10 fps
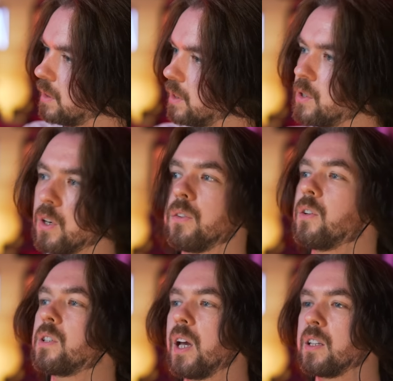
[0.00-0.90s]
there's
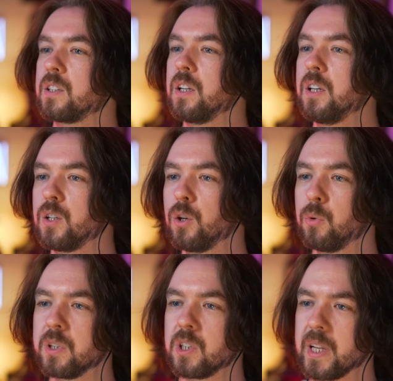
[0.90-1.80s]
other tests that you can
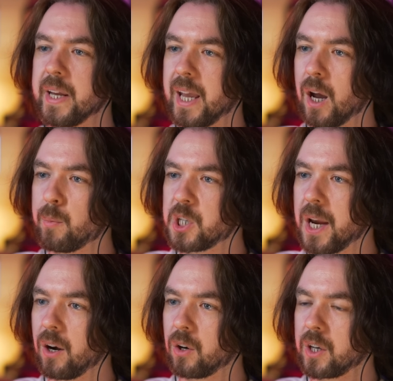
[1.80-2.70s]
do, which is like how much
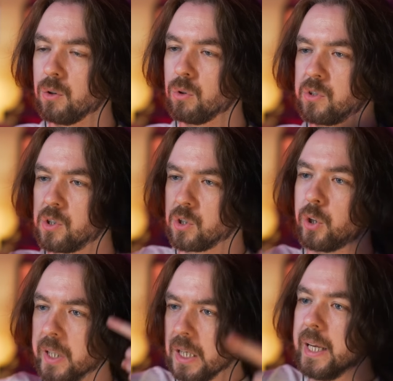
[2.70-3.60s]
air can you
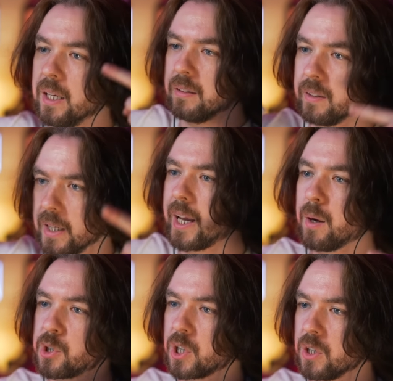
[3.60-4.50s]
circulate and like
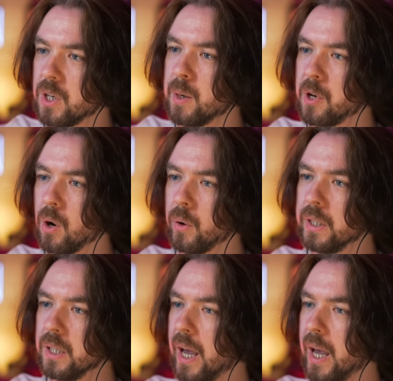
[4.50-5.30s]
how much can you keep going.